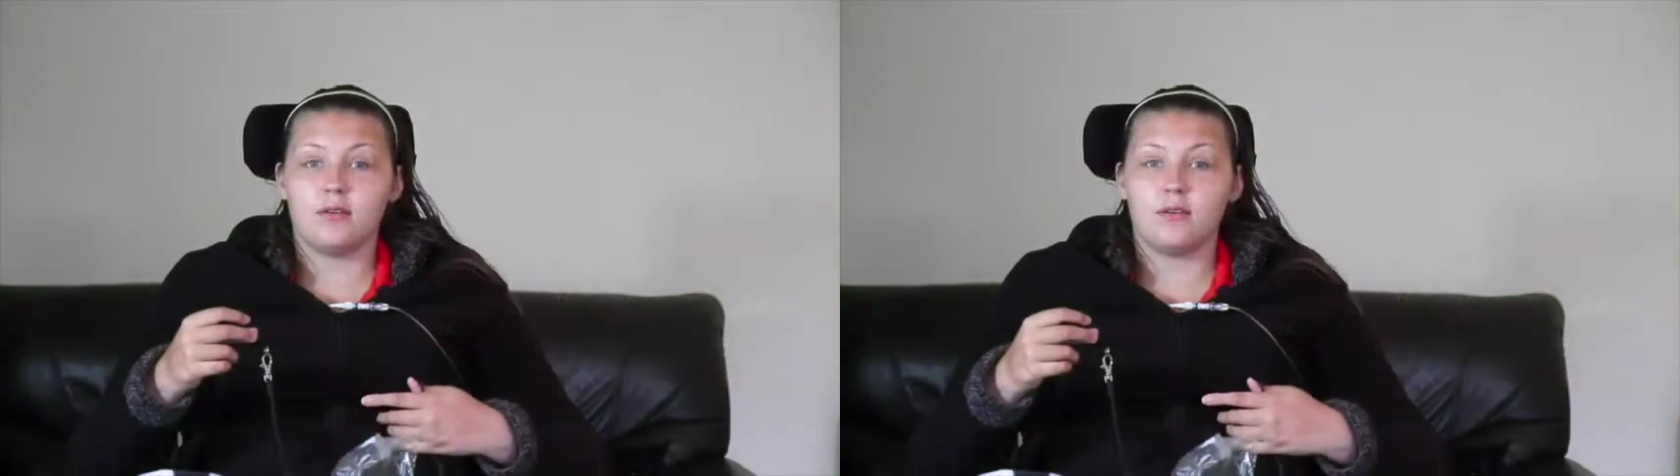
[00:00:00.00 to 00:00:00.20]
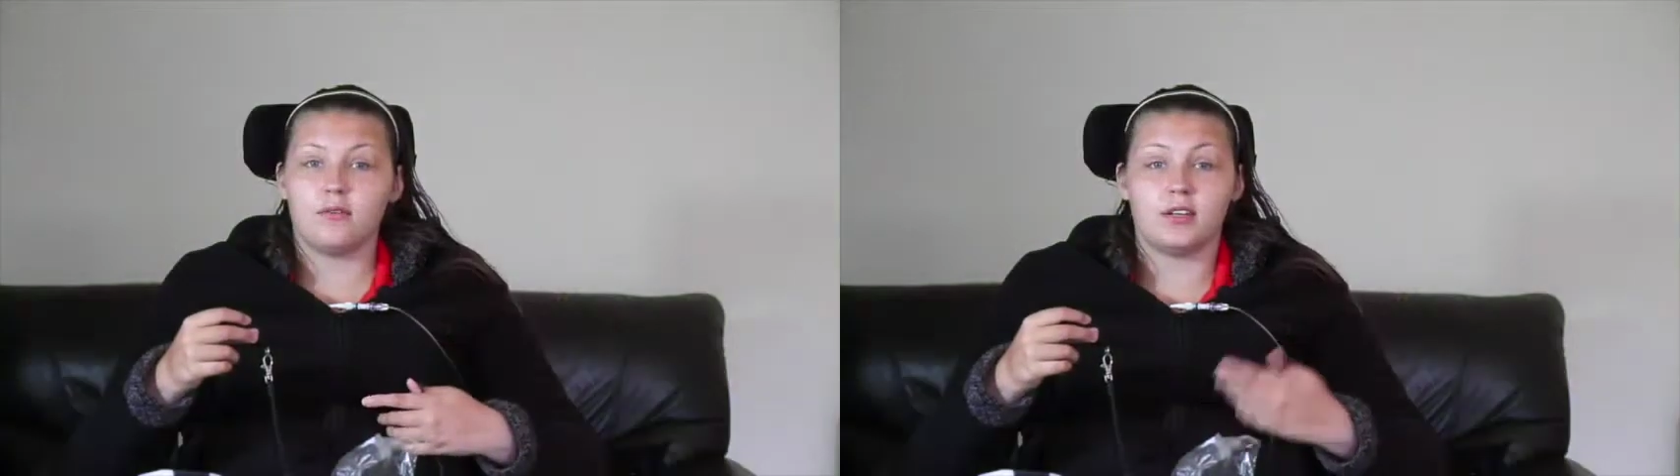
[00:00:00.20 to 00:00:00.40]

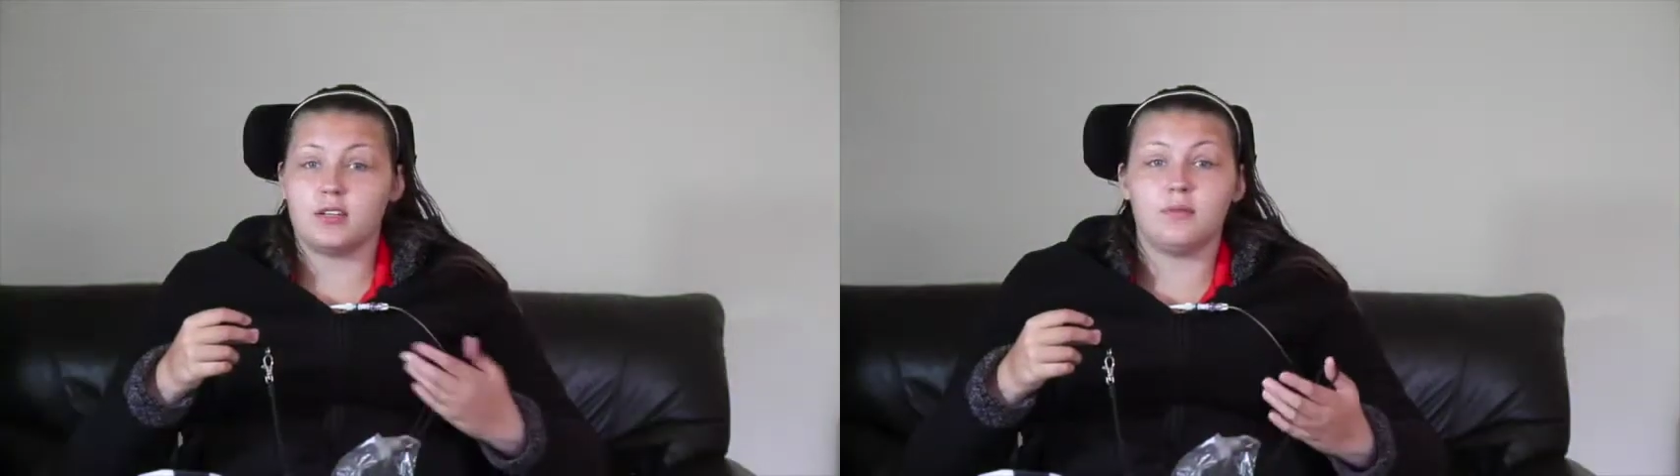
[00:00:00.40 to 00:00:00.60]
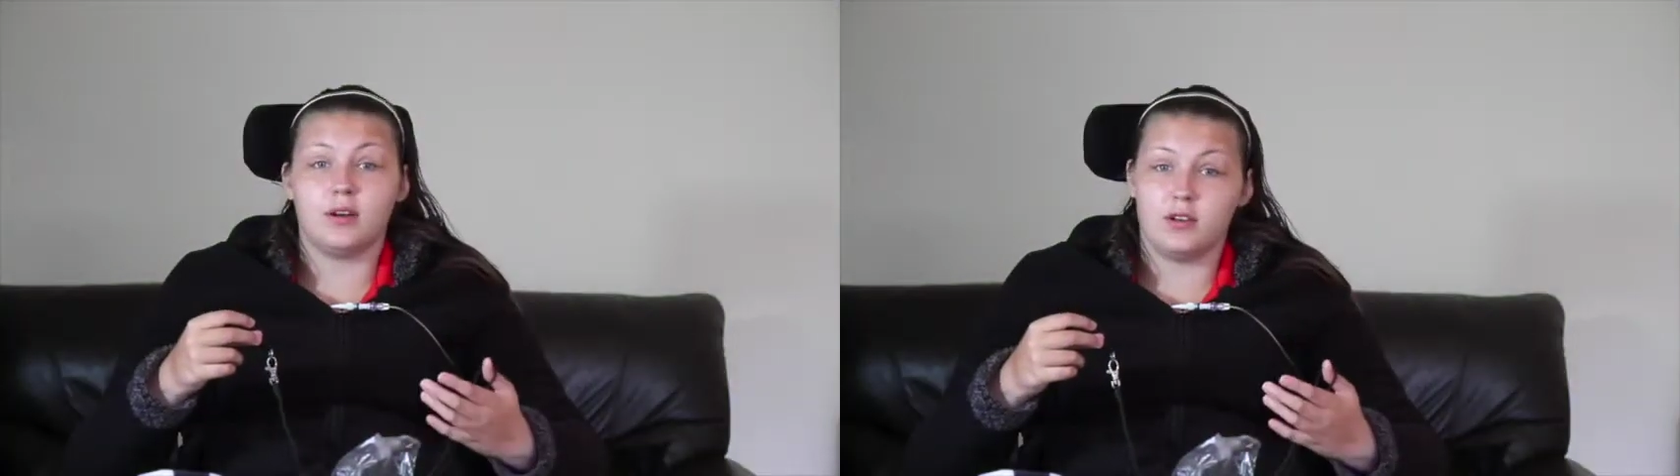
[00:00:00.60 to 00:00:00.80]
obviously I
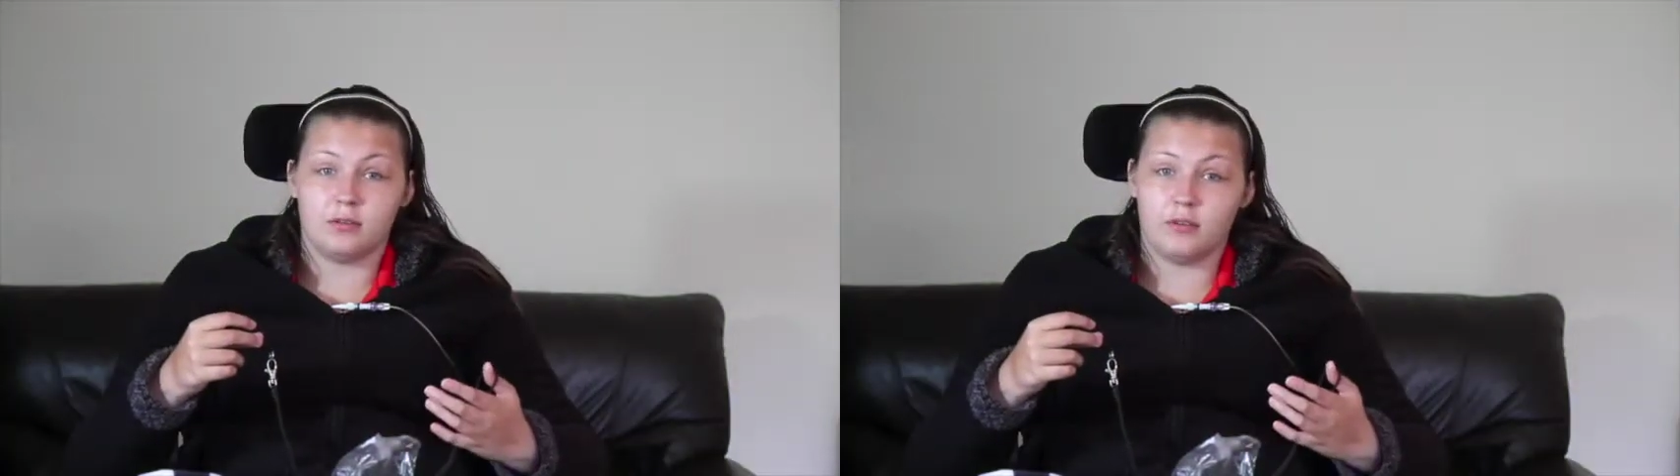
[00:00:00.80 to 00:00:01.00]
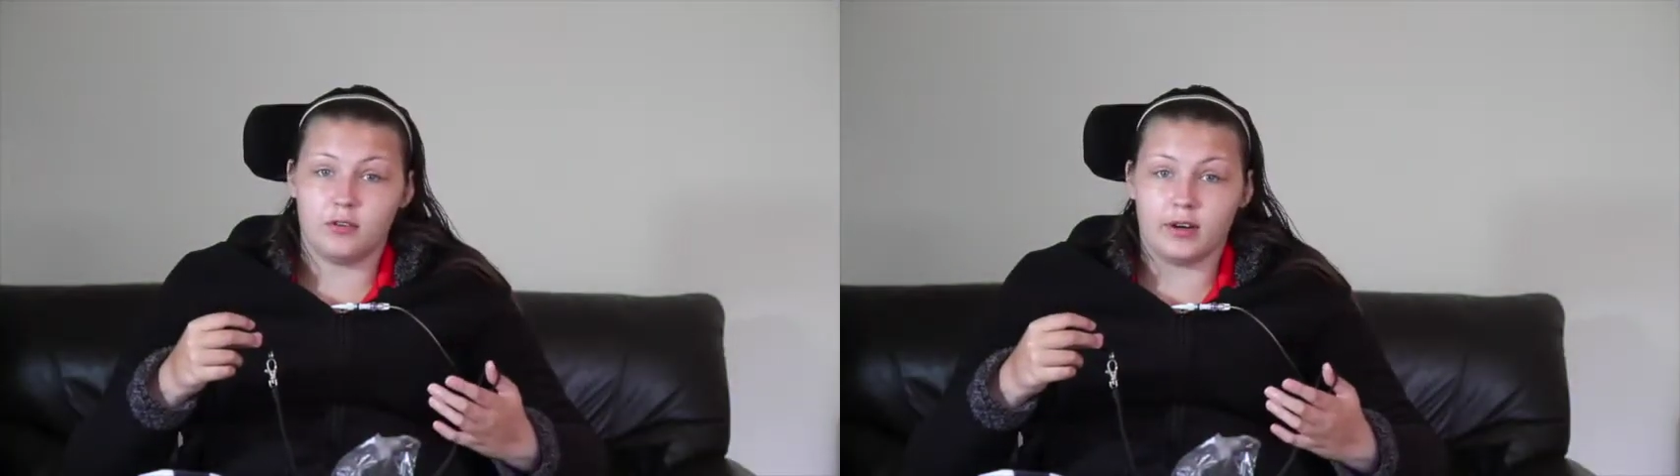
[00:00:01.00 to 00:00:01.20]
don't want to lose
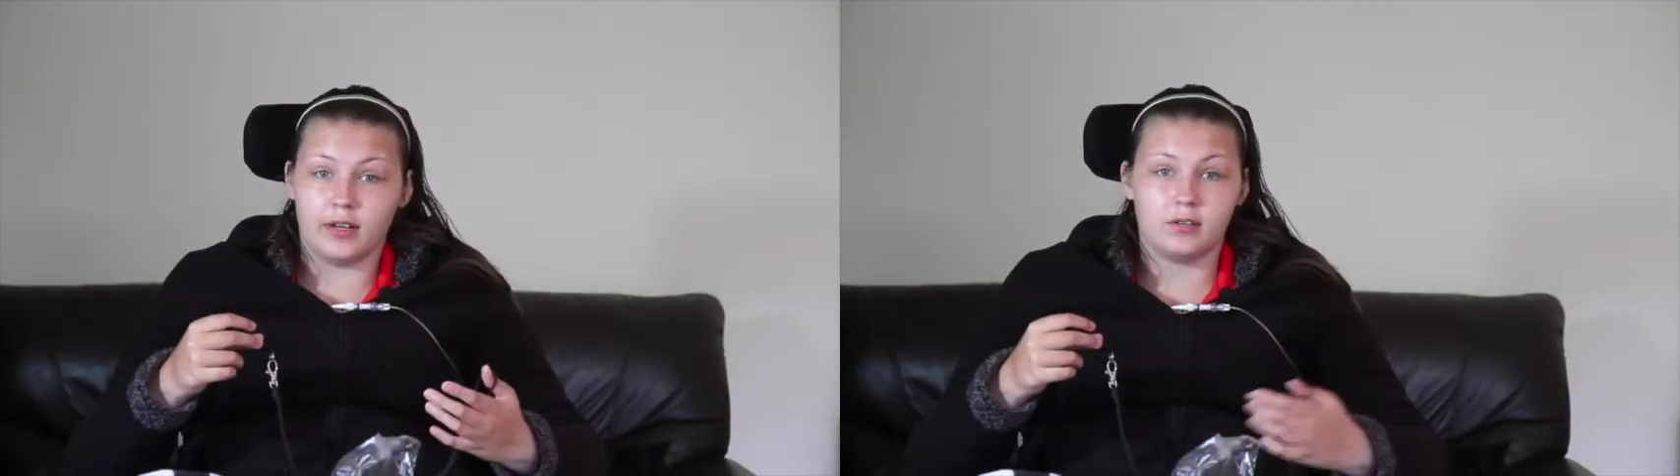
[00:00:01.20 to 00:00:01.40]
my voice,